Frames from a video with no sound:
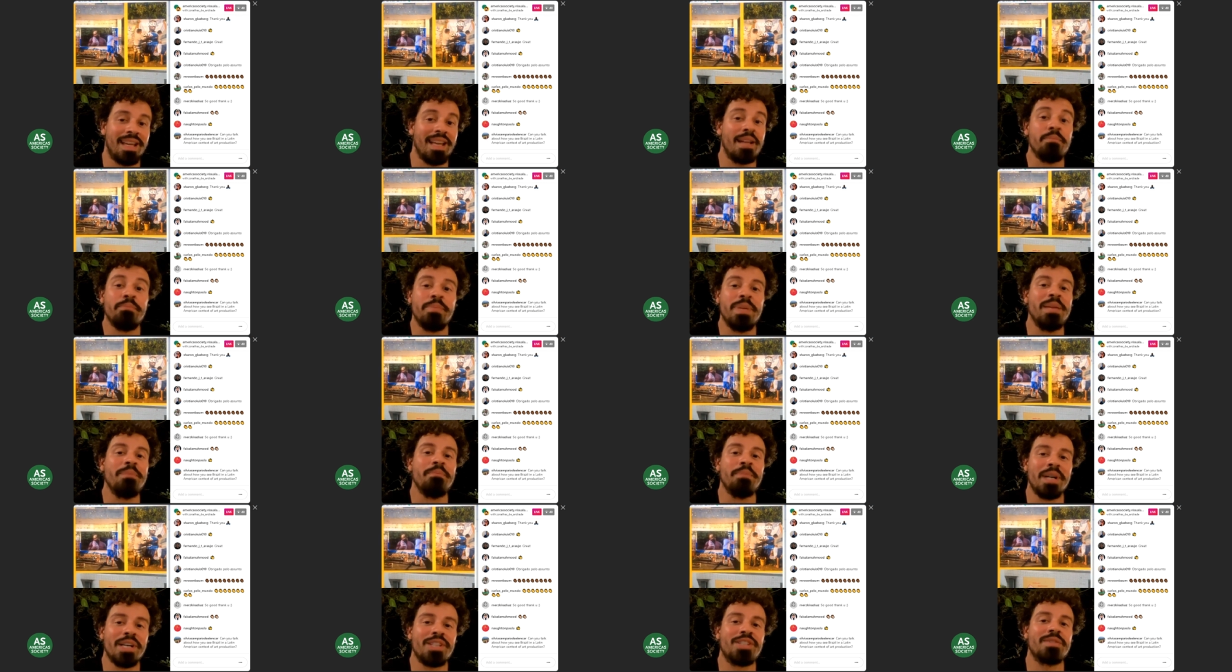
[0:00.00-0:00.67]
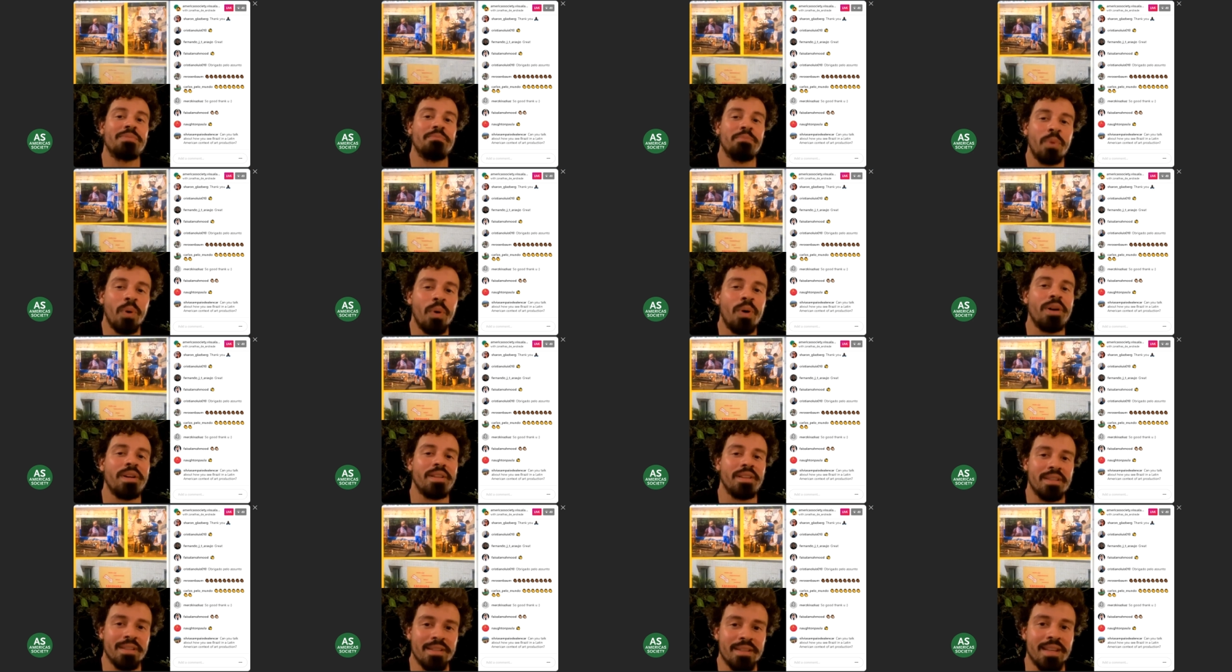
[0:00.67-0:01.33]
can be much
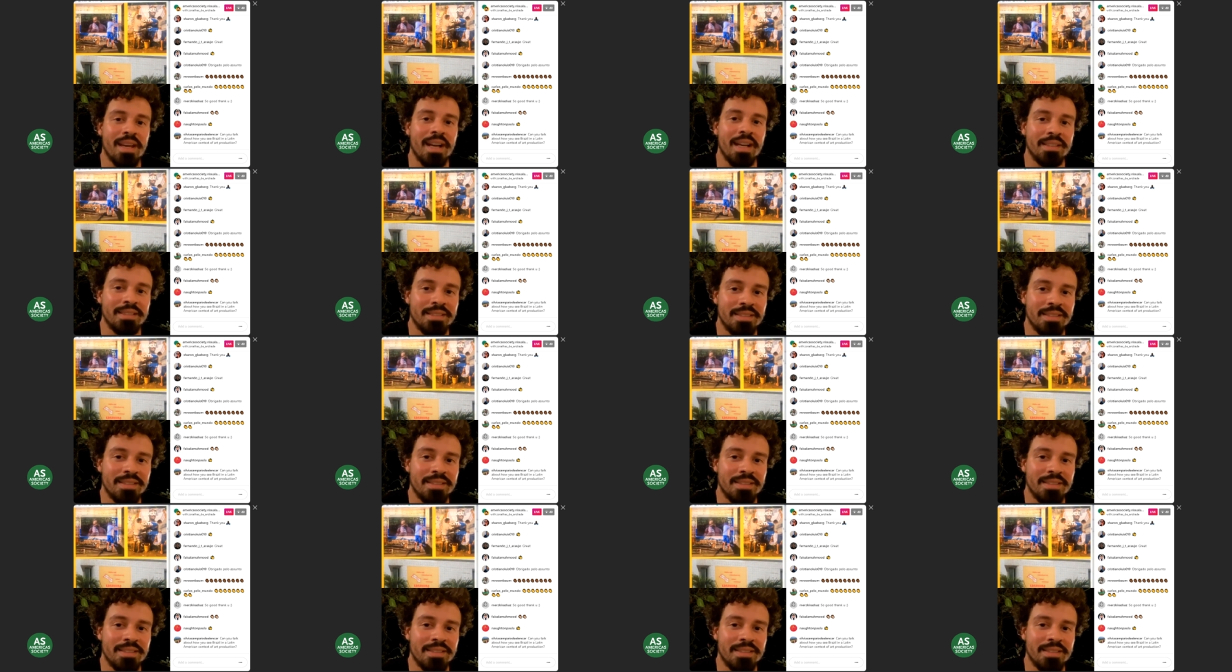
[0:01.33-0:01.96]
more than that.